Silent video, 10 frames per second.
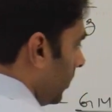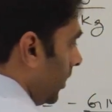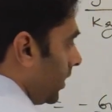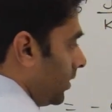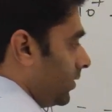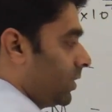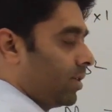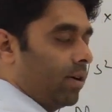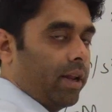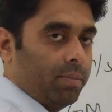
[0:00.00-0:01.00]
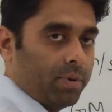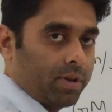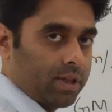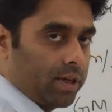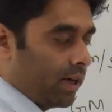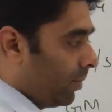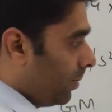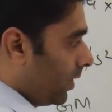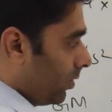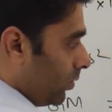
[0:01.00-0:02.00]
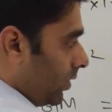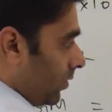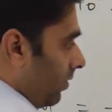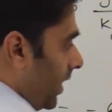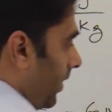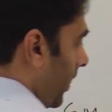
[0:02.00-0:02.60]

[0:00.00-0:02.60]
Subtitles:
this is 10 power 3, 10 power 2, this we can write